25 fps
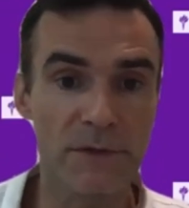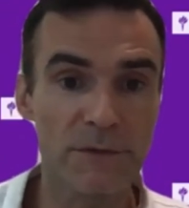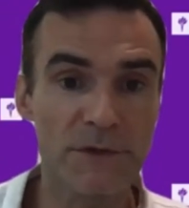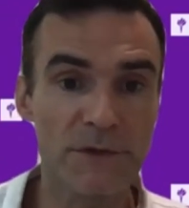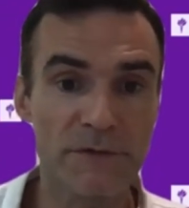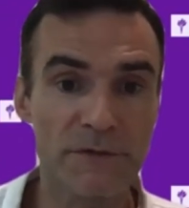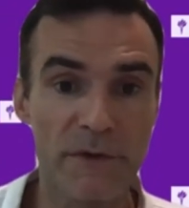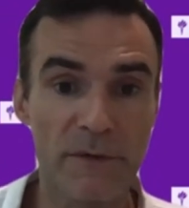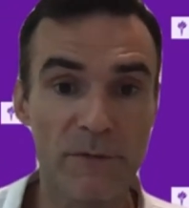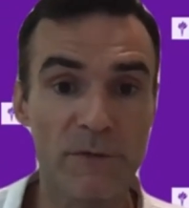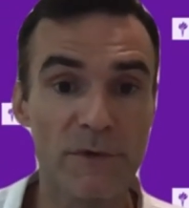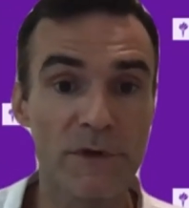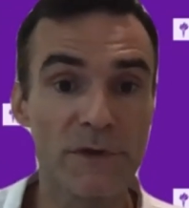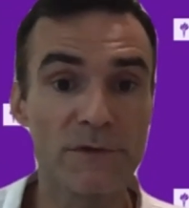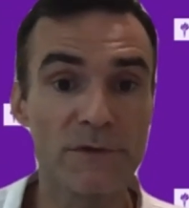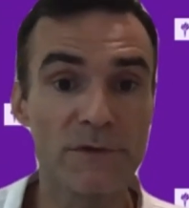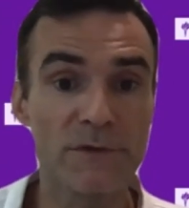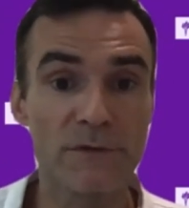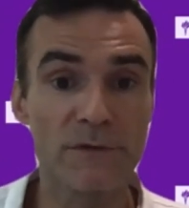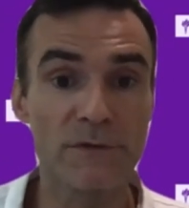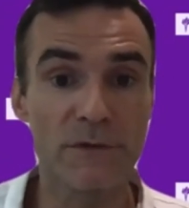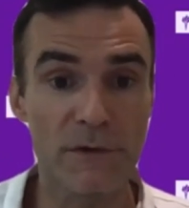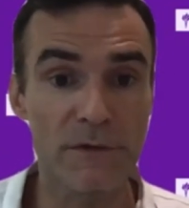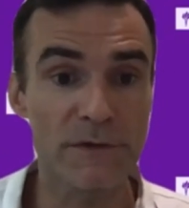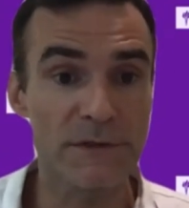which one we need
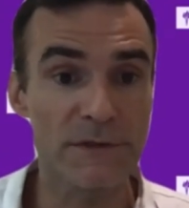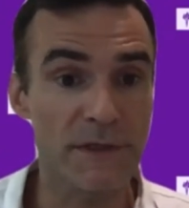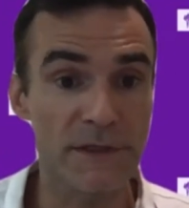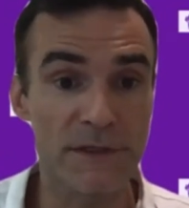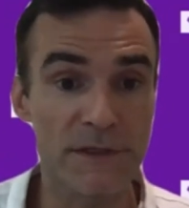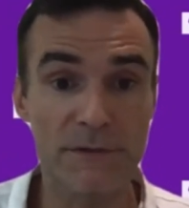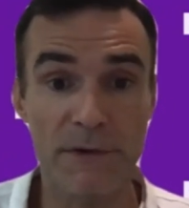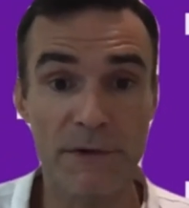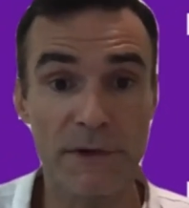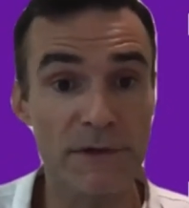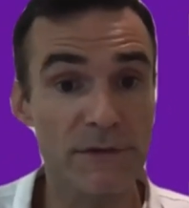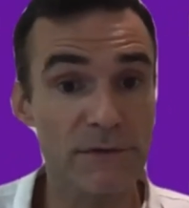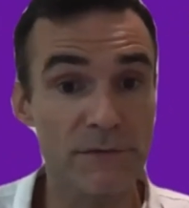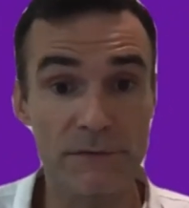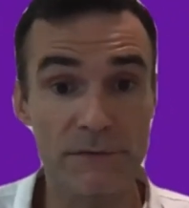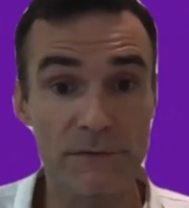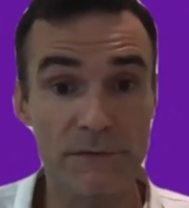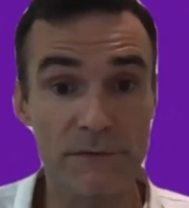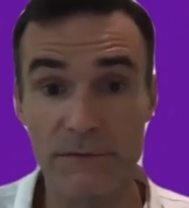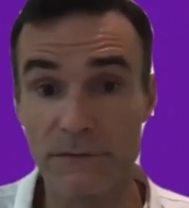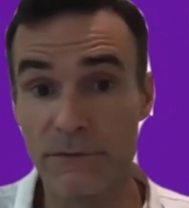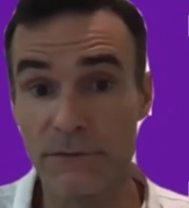to close and try to